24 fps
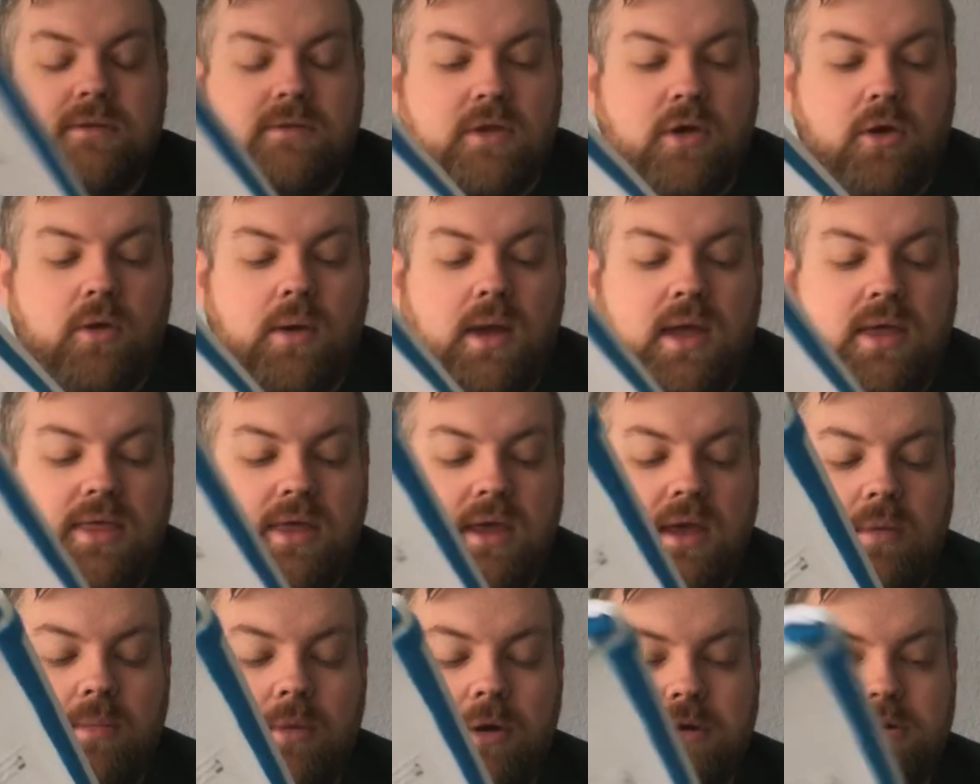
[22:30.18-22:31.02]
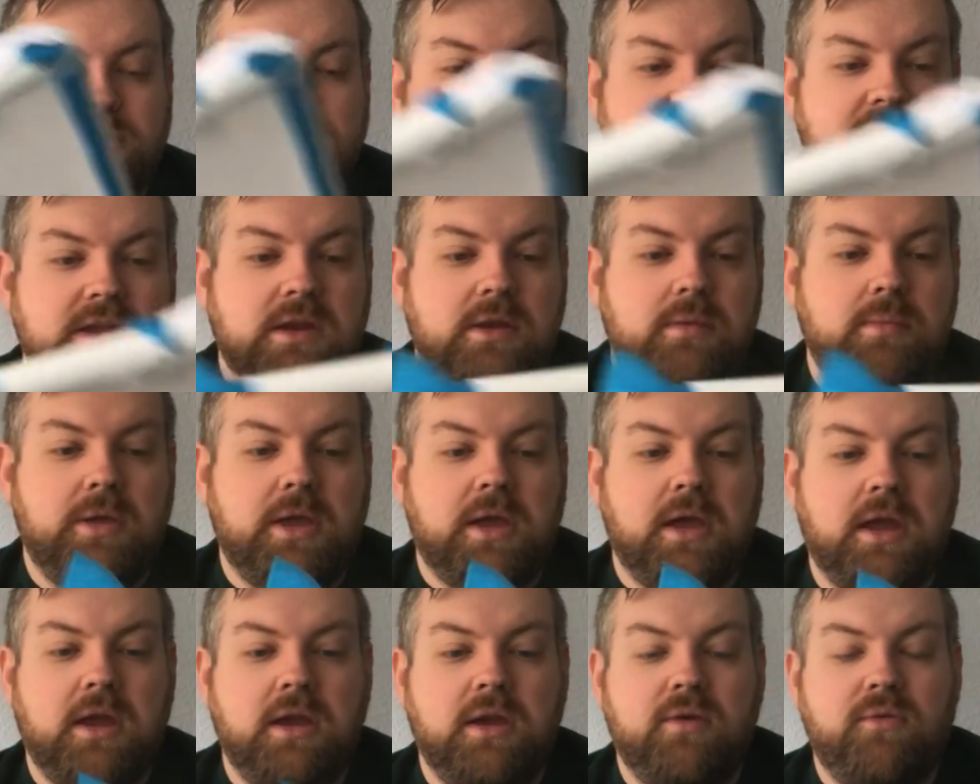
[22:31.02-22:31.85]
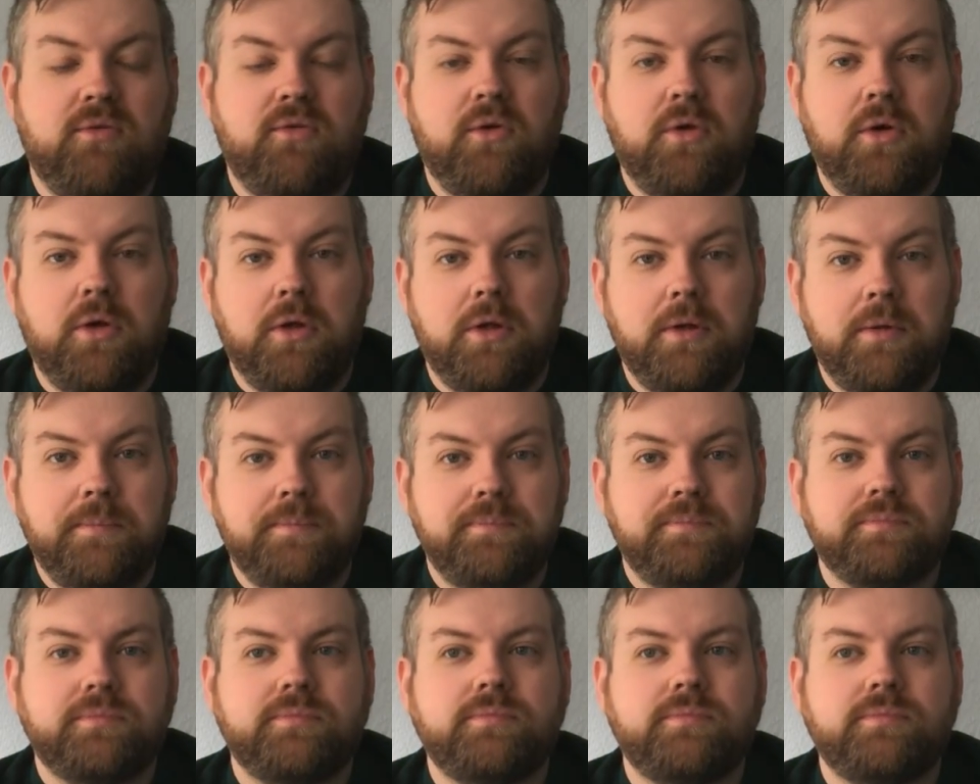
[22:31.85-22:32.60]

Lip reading: so I think March is going to be kind of full,